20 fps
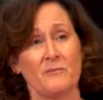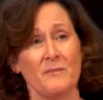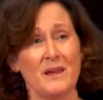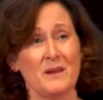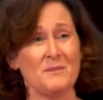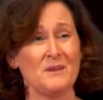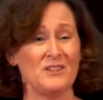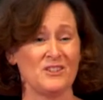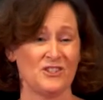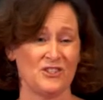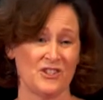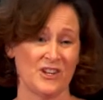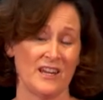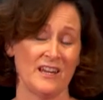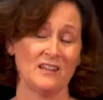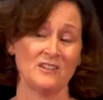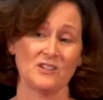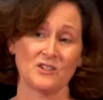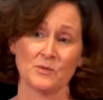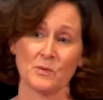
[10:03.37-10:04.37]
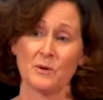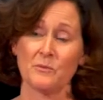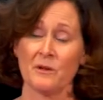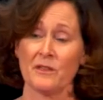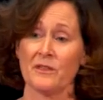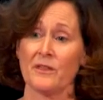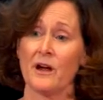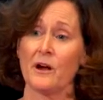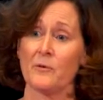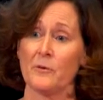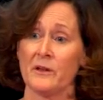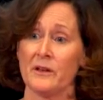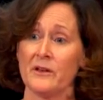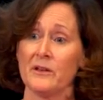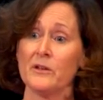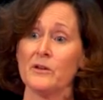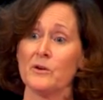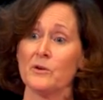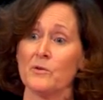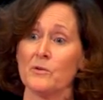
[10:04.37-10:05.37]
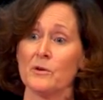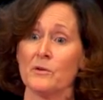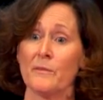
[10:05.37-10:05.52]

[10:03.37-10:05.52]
maybe changed what we thought we knew